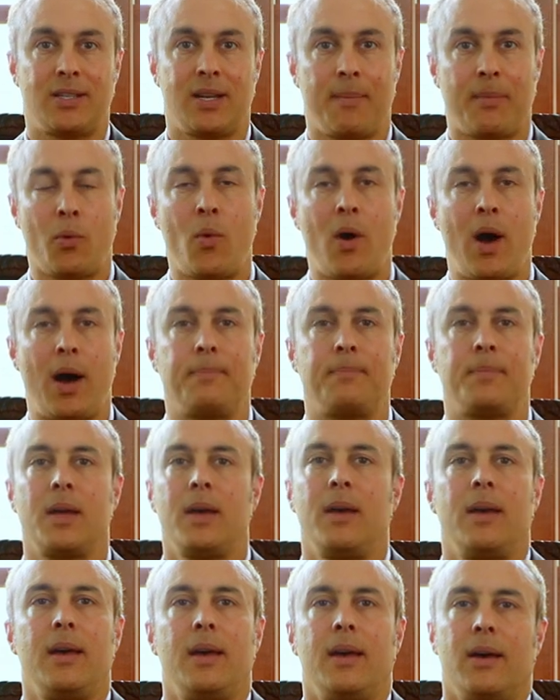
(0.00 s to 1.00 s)
Number one,
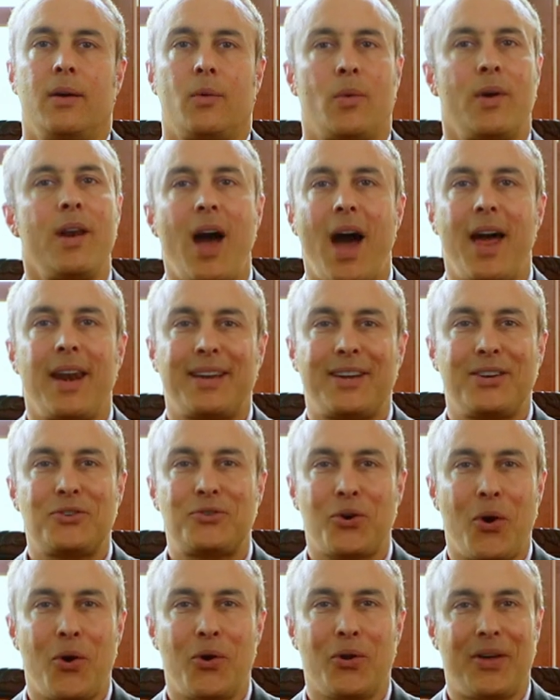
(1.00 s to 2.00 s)
we're not in
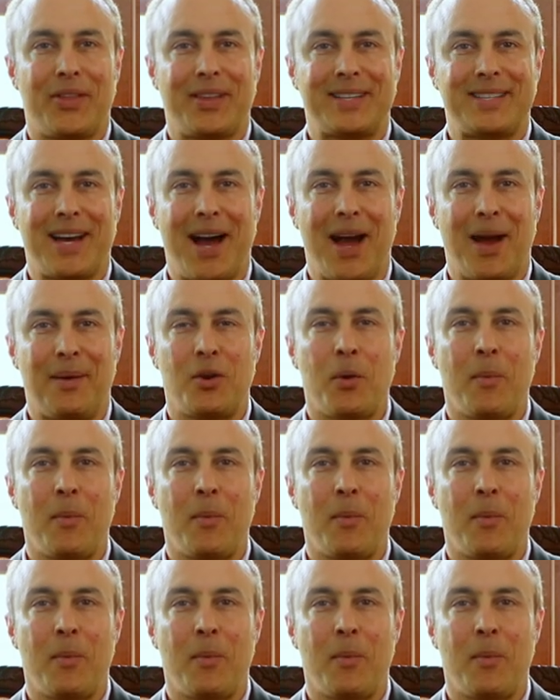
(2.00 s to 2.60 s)
control all the time,